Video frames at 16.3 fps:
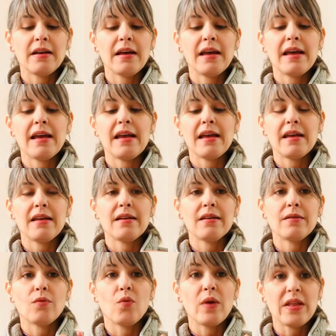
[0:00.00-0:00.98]

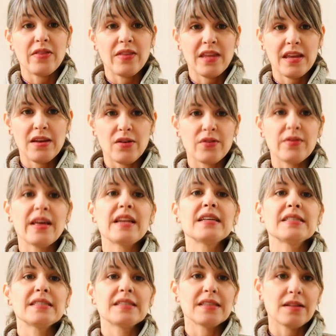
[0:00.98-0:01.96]
a width here that
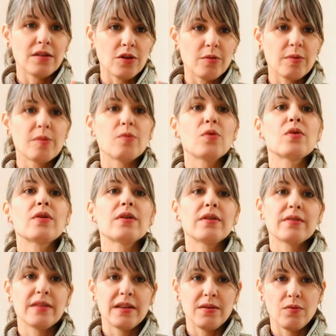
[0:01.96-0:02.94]
is a little bit
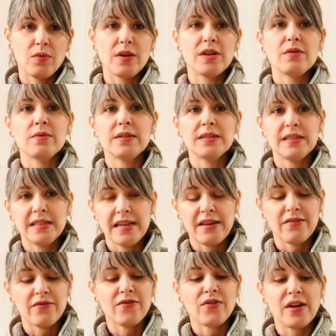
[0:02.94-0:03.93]
more than what you would see
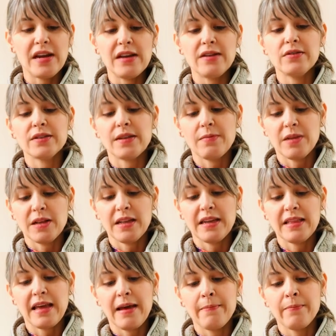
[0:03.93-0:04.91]
in Freed or something
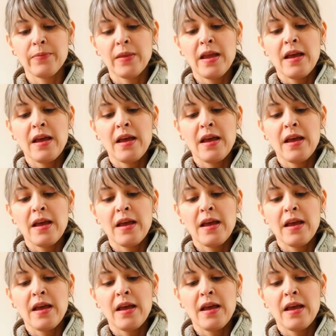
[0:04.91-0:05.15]
like that.